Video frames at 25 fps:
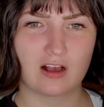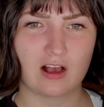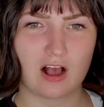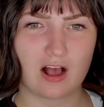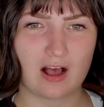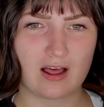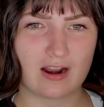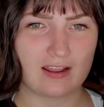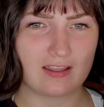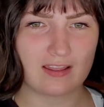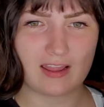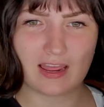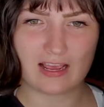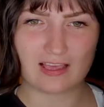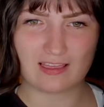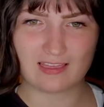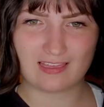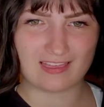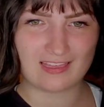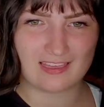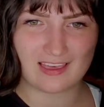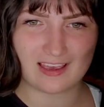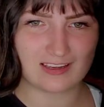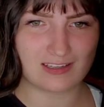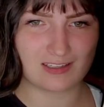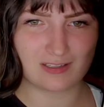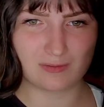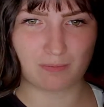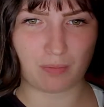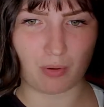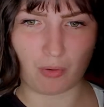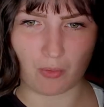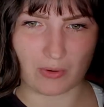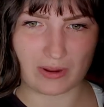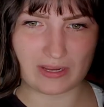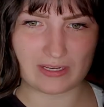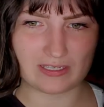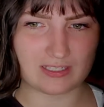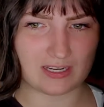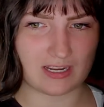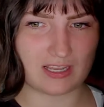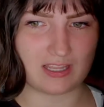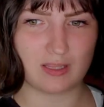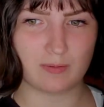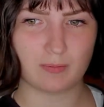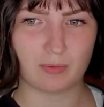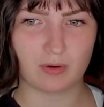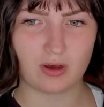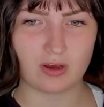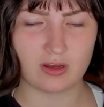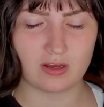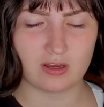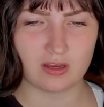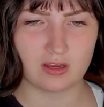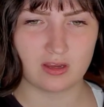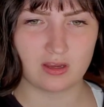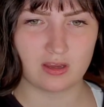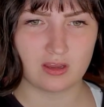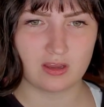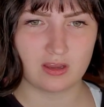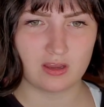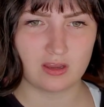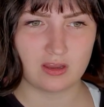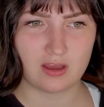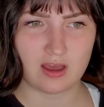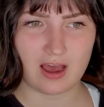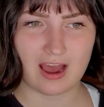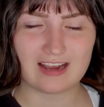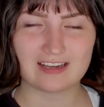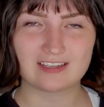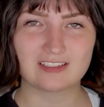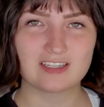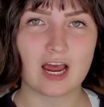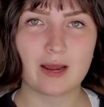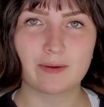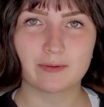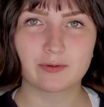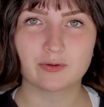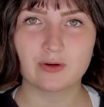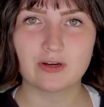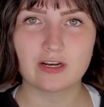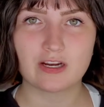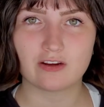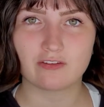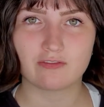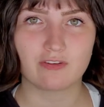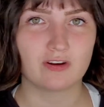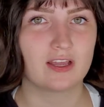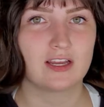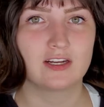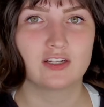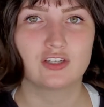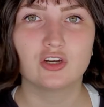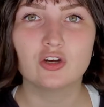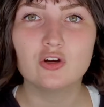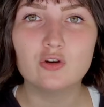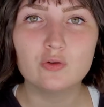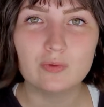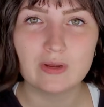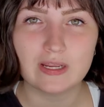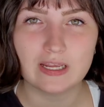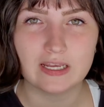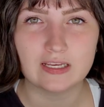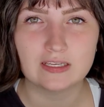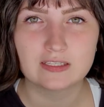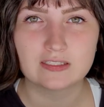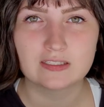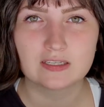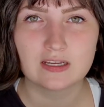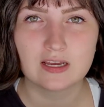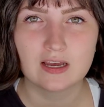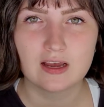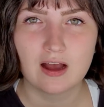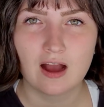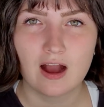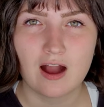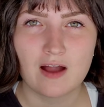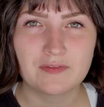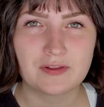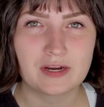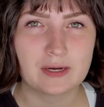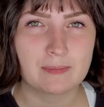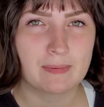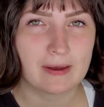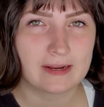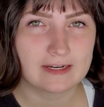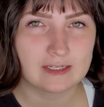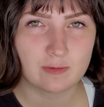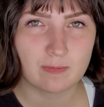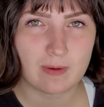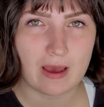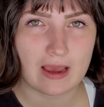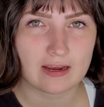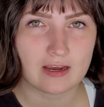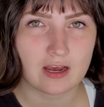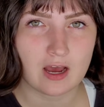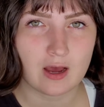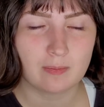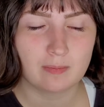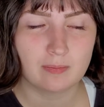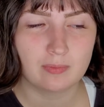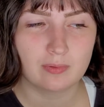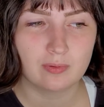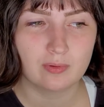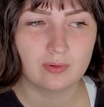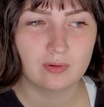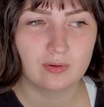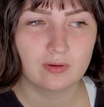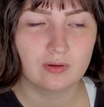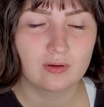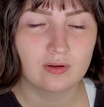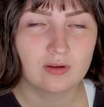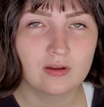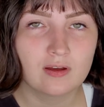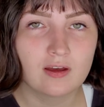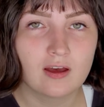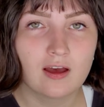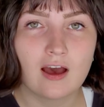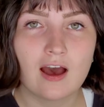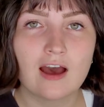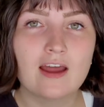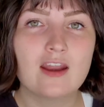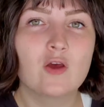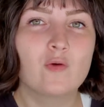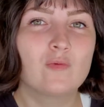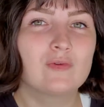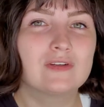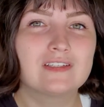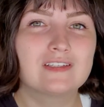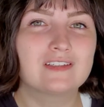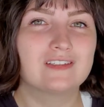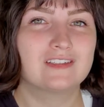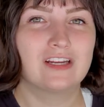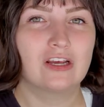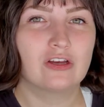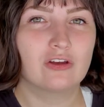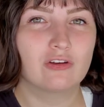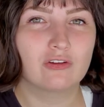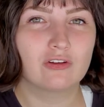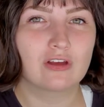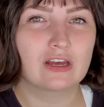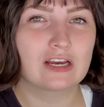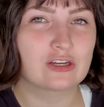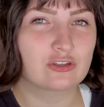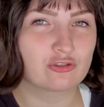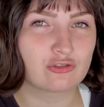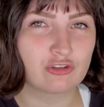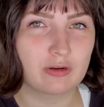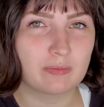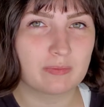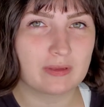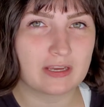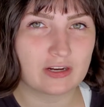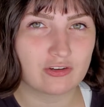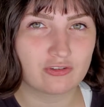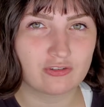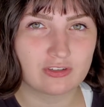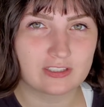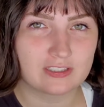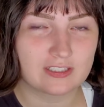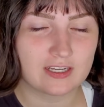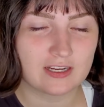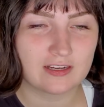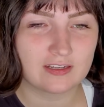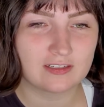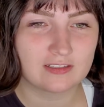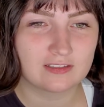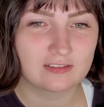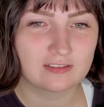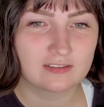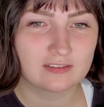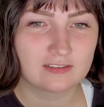at like this point in the book. I stopped reading for like 2 weeks. Then I picked it back up and it was still extremely interesting.